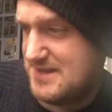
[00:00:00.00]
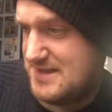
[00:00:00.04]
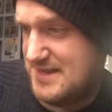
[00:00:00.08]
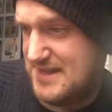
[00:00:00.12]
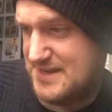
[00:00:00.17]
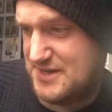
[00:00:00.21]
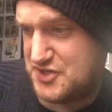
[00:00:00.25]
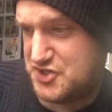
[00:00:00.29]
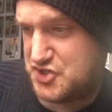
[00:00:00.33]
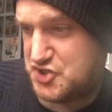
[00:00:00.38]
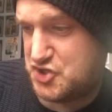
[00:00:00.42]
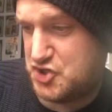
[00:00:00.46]
He
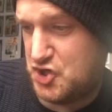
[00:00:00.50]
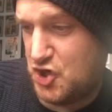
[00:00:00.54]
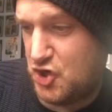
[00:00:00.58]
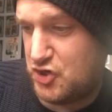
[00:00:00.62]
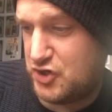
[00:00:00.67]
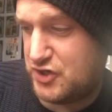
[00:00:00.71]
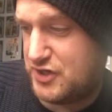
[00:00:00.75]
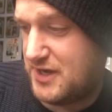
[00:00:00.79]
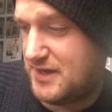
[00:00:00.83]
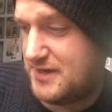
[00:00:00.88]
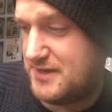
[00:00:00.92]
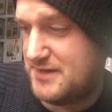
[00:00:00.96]
had a
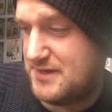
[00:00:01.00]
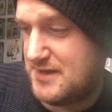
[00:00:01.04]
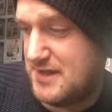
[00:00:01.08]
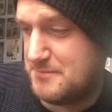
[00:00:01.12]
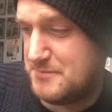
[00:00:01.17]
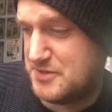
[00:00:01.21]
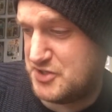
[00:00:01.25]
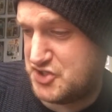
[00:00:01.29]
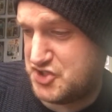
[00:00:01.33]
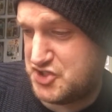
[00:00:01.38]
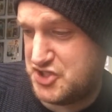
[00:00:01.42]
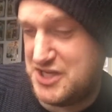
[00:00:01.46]
shotgun, a
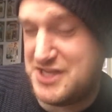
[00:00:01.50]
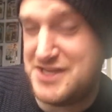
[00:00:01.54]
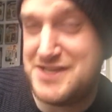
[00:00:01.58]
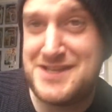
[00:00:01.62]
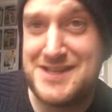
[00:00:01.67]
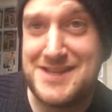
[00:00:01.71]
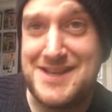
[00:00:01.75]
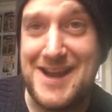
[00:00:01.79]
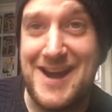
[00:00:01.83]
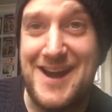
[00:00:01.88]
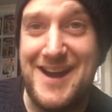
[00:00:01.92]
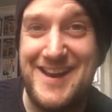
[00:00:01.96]
machine
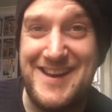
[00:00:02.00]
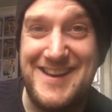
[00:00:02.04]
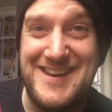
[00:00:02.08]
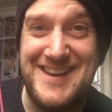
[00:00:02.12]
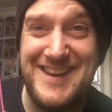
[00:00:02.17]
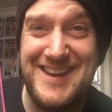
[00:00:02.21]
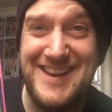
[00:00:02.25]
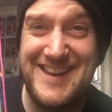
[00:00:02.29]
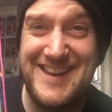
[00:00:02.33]
gun.